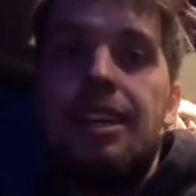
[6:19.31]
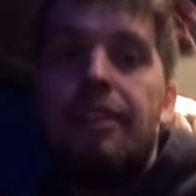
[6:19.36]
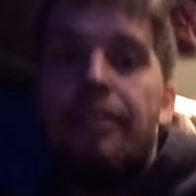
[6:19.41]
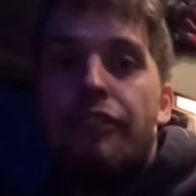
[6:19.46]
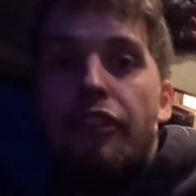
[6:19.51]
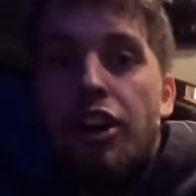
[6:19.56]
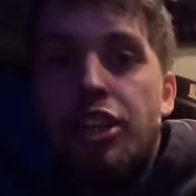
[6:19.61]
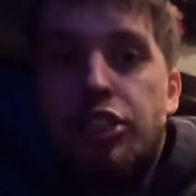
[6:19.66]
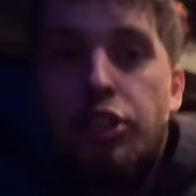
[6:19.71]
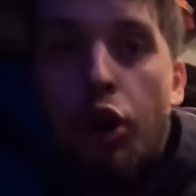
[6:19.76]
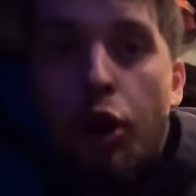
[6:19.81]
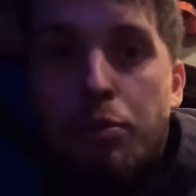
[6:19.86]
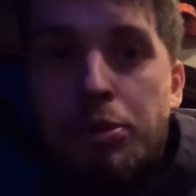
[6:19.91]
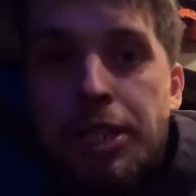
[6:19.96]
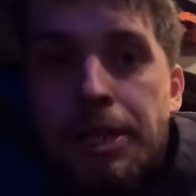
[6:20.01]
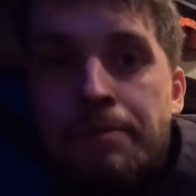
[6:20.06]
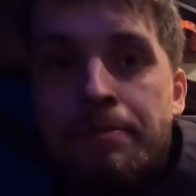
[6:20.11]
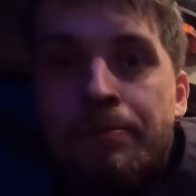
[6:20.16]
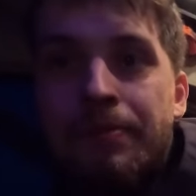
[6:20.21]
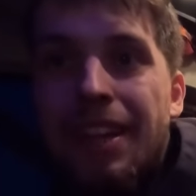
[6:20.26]
First
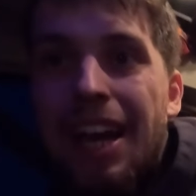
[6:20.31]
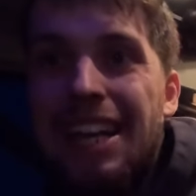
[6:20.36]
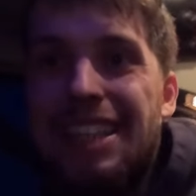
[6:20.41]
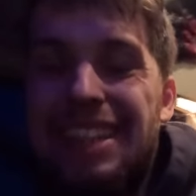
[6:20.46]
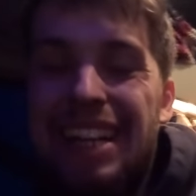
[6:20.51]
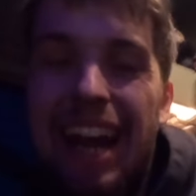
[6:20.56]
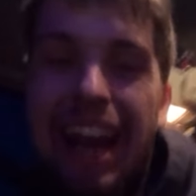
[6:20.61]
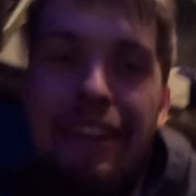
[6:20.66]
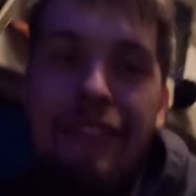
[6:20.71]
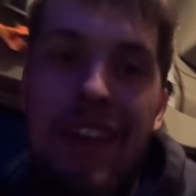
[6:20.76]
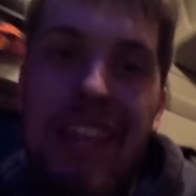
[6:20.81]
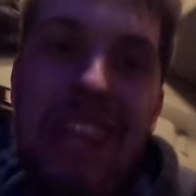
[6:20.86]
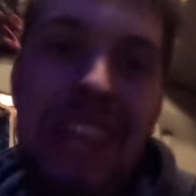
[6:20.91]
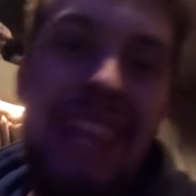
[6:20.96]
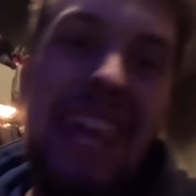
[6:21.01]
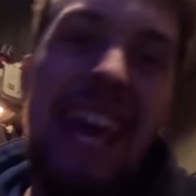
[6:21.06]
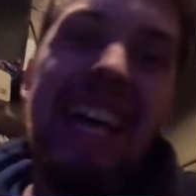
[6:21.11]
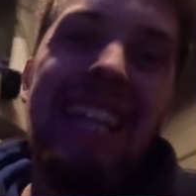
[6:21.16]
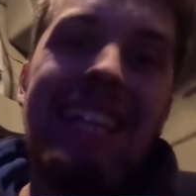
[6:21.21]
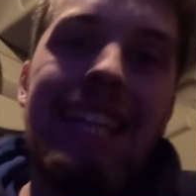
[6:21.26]
option, I drive it
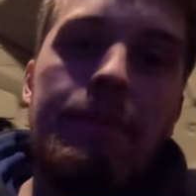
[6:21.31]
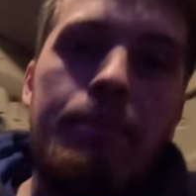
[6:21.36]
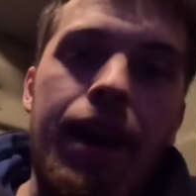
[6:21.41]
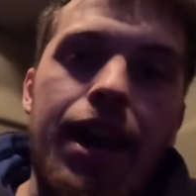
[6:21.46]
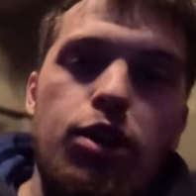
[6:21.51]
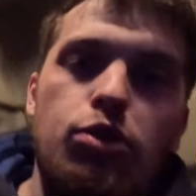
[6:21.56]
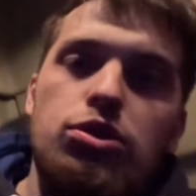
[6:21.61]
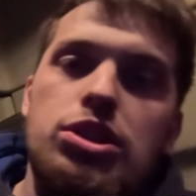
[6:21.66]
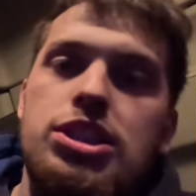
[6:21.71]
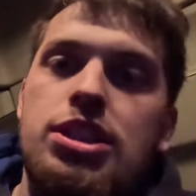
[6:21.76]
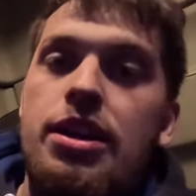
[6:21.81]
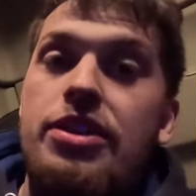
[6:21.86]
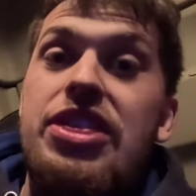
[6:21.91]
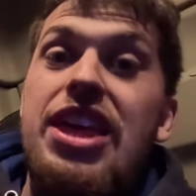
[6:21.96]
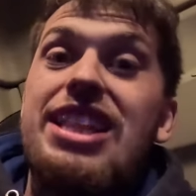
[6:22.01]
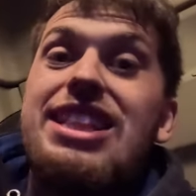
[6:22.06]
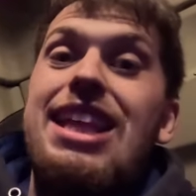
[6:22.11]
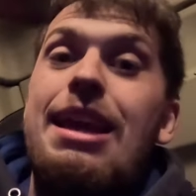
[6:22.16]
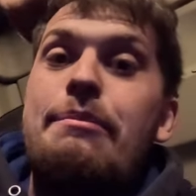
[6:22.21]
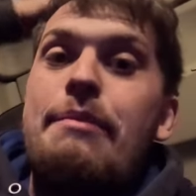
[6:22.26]
thirty miles,
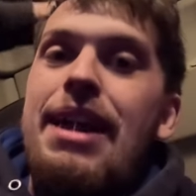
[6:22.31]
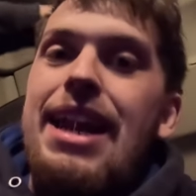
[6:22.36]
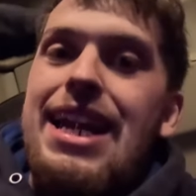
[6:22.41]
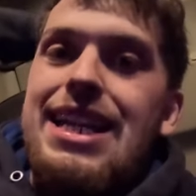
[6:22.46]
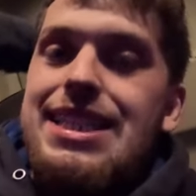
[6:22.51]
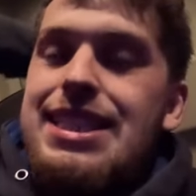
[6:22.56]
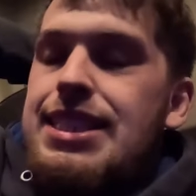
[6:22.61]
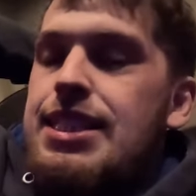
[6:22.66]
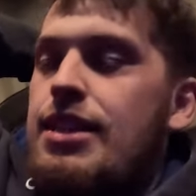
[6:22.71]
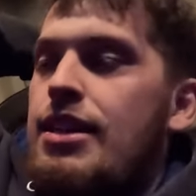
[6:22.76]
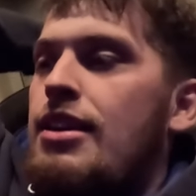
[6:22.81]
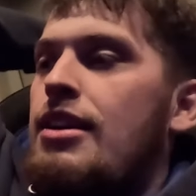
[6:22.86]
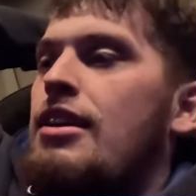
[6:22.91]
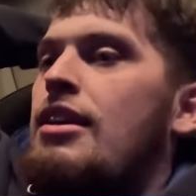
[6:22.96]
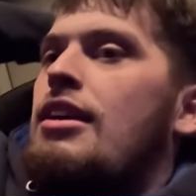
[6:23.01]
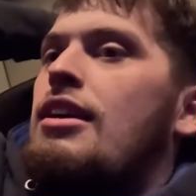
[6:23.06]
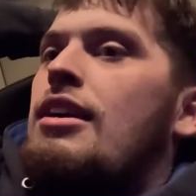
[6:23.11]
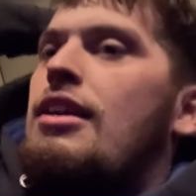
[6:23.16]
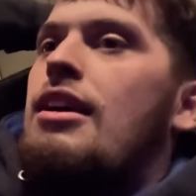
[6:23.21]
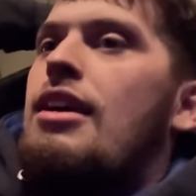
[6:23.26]
thirty minutes.
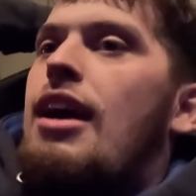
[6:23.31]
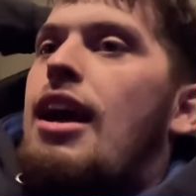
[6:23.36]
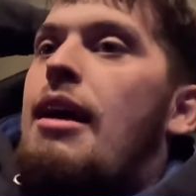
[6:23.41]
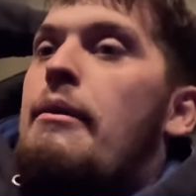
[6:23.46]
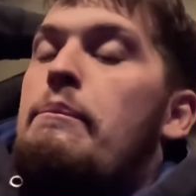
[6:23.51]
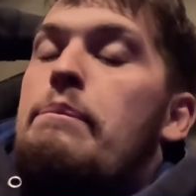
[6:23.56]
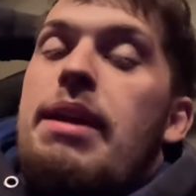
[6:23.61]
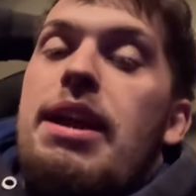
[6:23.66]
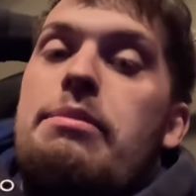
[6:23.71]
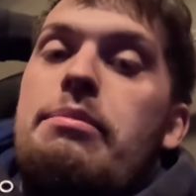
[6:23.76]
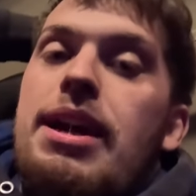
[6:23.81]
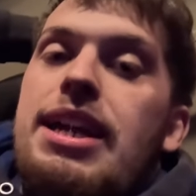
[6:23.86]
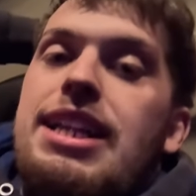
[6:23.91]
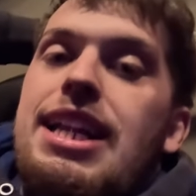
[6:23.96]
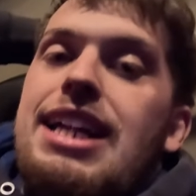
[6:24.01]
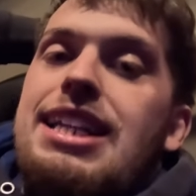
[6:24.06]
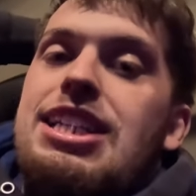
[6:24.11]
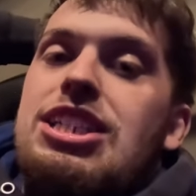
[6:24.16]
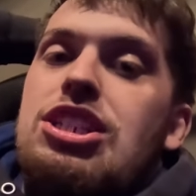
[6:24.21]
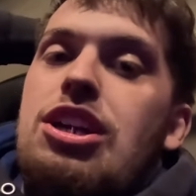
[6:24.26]
Um, bear in mind,
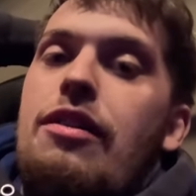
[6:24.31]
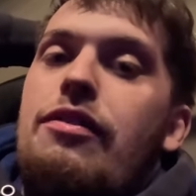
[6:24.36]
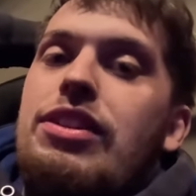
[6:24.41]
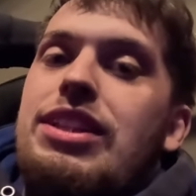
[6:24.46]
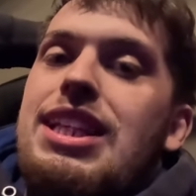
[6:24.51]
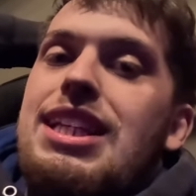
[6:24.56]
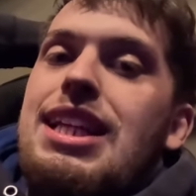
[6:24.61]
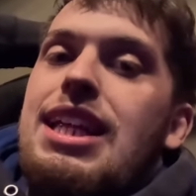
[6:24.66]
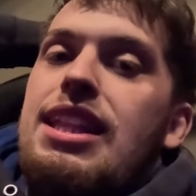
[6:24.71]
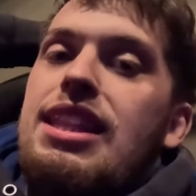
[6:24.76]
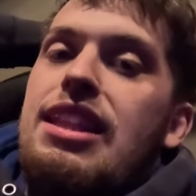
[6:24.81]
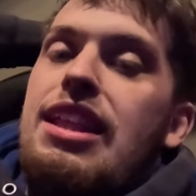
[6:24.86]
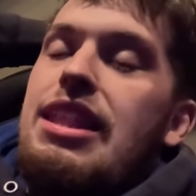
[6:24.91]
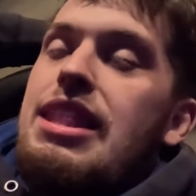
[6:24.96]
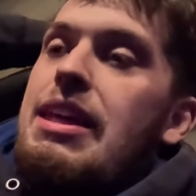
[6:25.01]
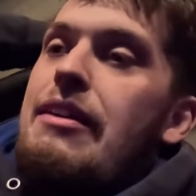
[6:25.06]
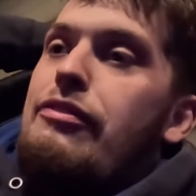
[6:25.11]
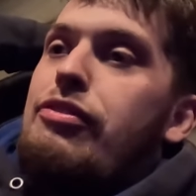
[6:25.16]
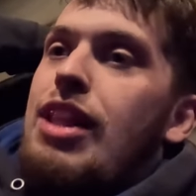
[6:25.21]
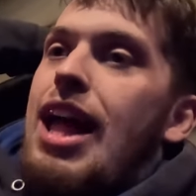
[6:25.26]
I discovered the, the,
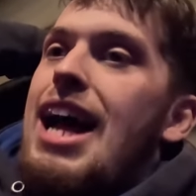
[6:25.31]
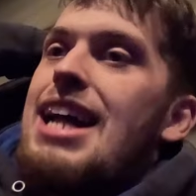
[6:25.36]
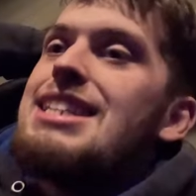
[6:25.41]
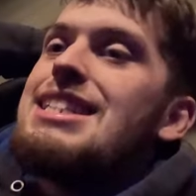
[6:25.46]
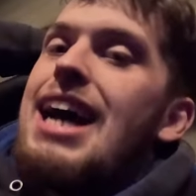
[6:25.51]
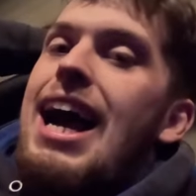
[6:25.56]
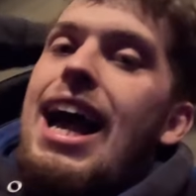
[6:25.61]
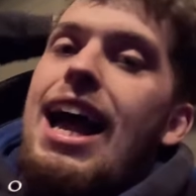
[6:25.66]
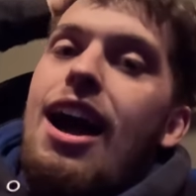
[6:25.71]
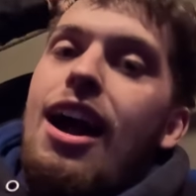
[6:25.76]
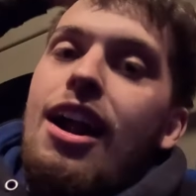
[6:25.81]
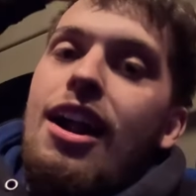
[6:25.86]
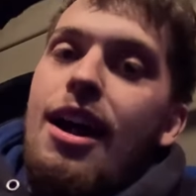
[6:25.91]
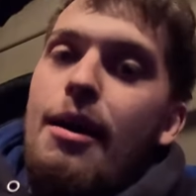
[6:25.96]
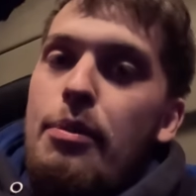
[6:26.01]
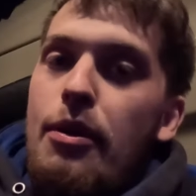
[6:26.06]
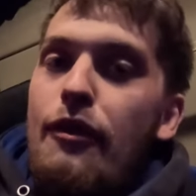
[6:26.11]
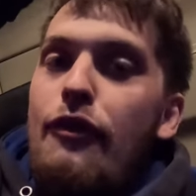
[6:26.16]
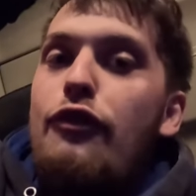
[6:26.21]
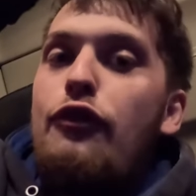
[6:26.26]
the flat tyre
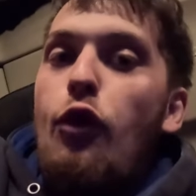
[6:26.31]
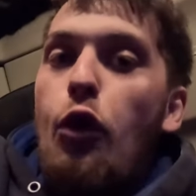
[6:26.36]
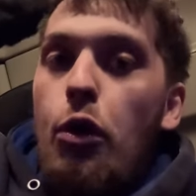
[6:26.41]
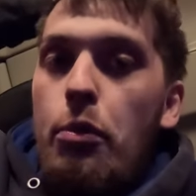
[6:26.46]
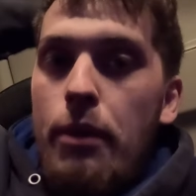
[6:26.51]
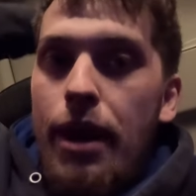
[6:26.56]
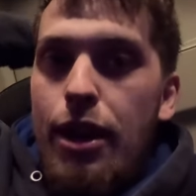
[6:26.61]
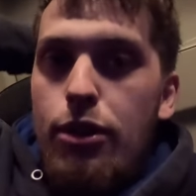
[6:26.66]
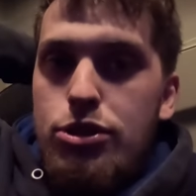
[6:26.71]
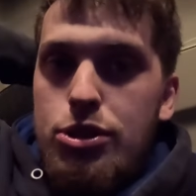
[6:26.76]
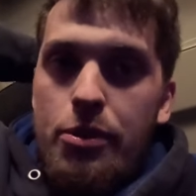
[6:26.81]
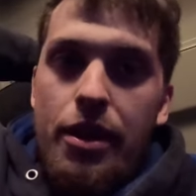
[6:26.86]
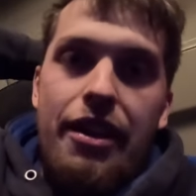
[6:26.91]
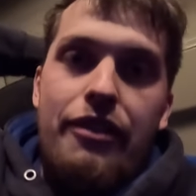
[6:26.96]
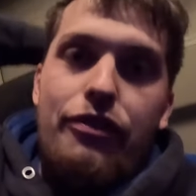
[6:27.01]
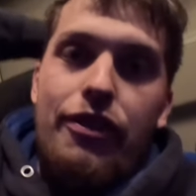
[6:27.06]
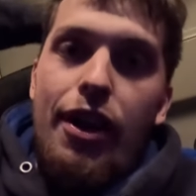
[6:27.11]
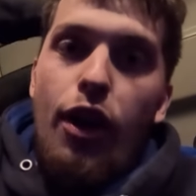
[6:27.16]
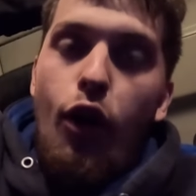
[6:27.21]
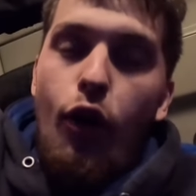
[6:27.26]
about four miles away
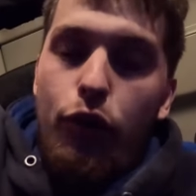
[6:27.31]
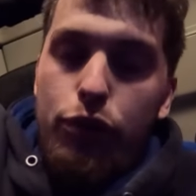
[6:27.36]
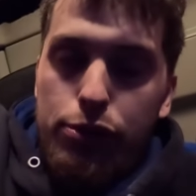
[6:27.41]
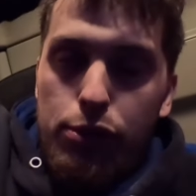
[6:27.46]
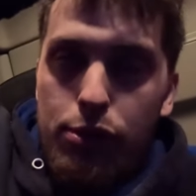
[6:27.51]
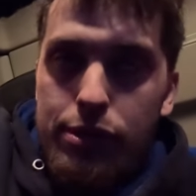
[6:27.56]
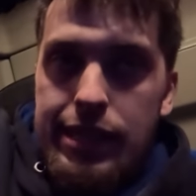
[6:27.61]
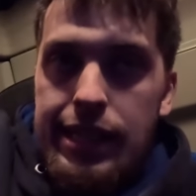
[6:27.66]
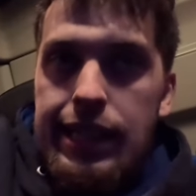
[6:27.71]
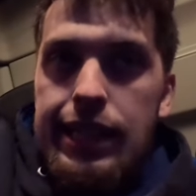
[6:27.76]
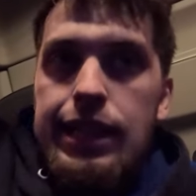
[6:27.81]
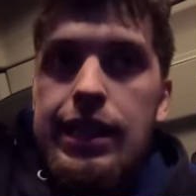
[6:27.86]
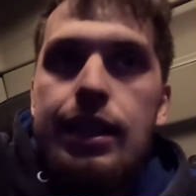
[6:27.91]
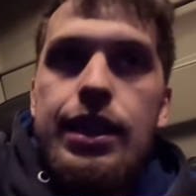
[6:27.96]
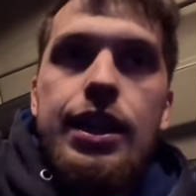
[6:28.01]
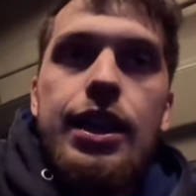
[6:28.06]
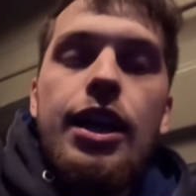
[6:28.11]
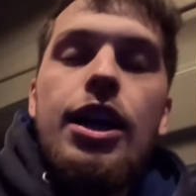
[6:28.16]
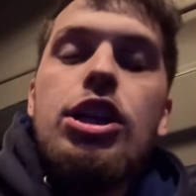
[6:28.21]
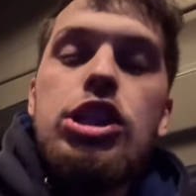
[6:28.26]
for offload.
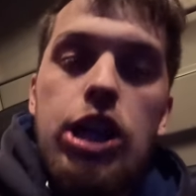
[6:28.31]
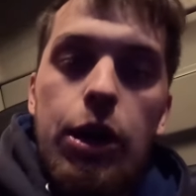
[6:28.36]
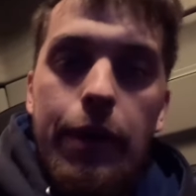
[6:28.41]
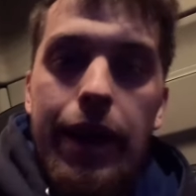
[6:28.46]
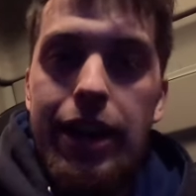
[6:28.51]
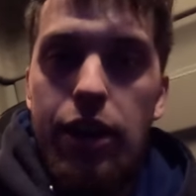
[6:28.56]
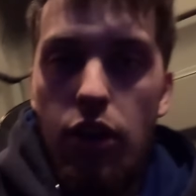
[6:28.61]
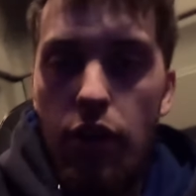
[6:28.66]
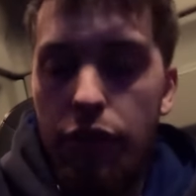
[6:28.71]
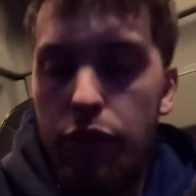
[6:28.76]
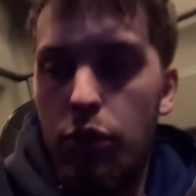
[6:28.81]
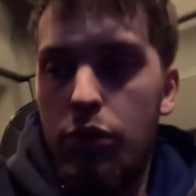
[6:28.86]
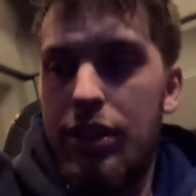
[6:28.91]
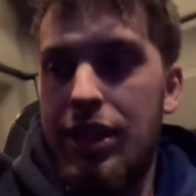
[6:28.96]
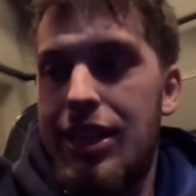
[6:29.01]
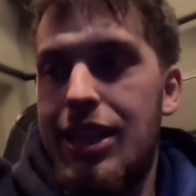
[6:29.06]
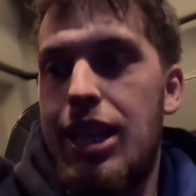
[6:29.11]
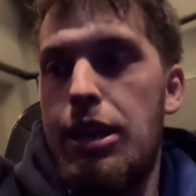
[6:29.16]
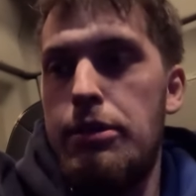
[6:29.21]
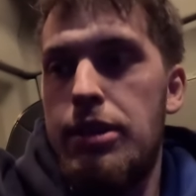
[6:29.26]
So I went and
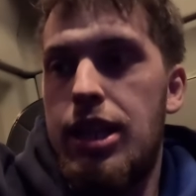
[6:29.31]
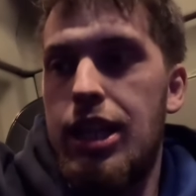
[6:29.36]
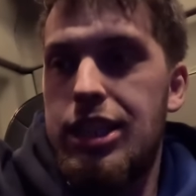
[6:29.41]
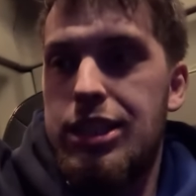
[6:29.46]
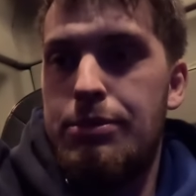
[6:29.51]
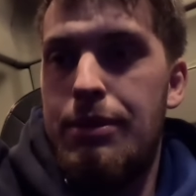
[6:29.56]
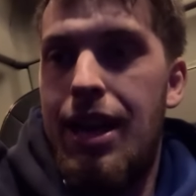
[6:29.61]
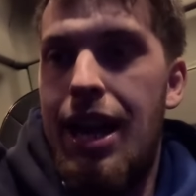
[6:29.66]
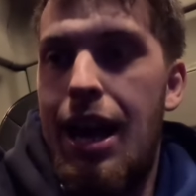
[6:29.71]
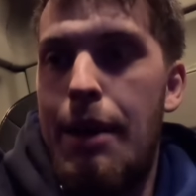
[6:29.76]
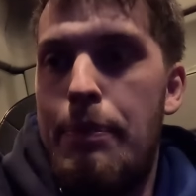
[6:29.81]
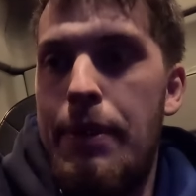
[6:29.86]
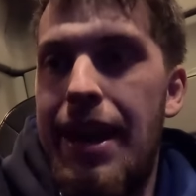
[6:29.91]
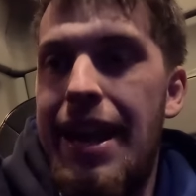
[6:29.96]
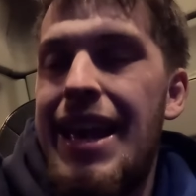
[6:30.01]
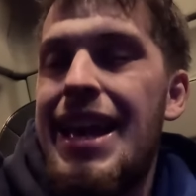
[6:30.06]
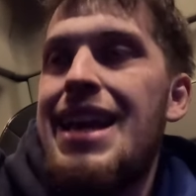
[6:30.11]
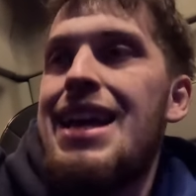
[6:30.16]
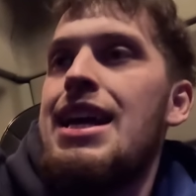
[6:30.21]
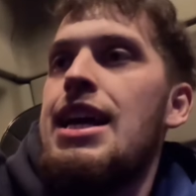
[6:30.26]
offloaded to keep the customer happy.